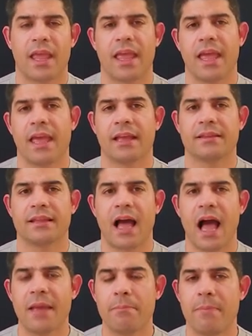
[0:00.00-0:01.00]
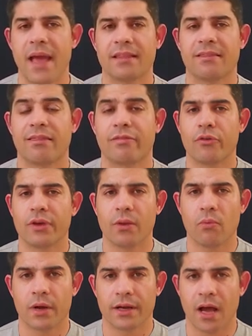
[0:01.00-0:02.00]
And I bet
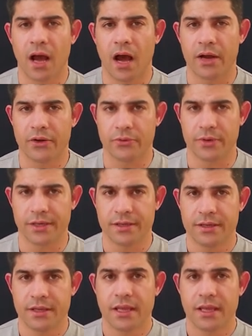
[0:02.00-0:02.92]
3100,